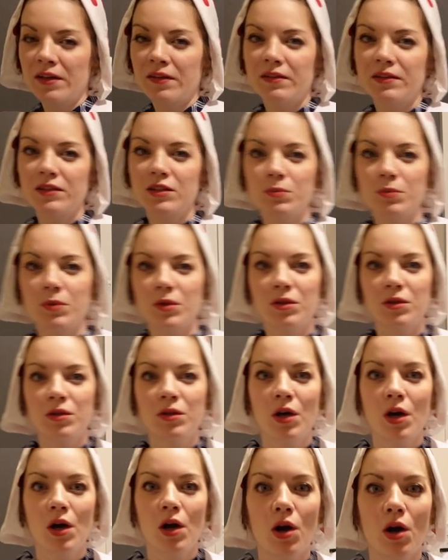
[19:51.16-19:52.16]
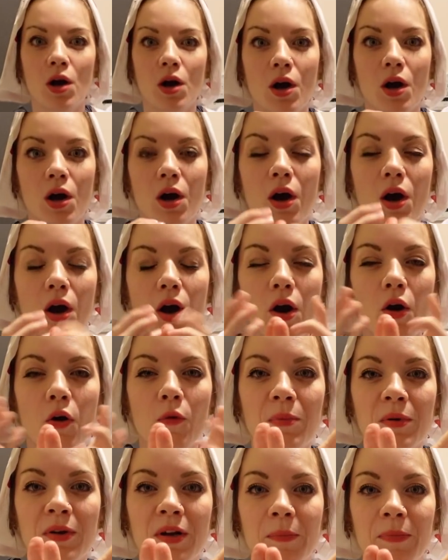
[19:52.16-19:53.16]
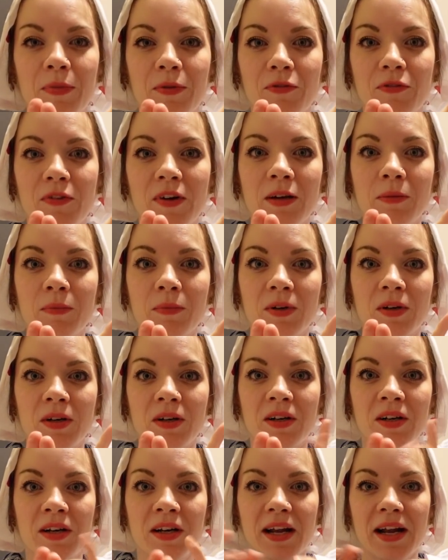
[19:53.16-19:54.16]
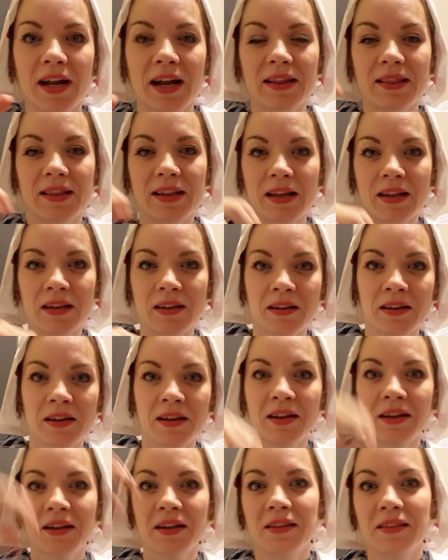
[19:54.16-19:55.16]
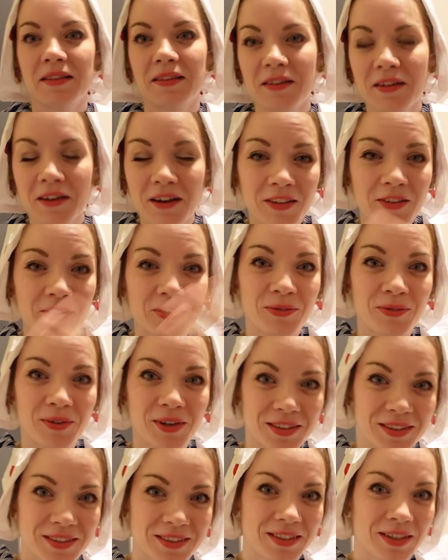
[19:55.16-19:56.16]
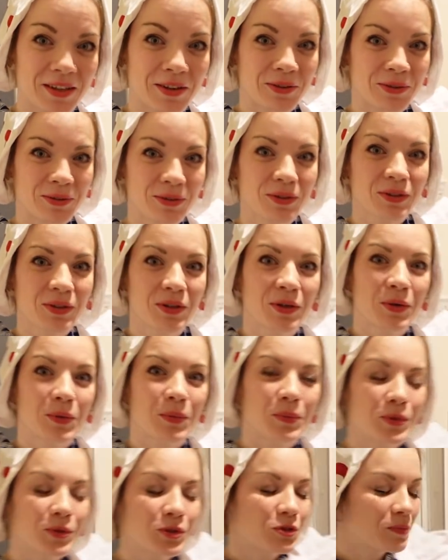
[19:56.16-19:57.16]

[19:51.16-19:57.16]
this will open up the fiber and then the color runs out, which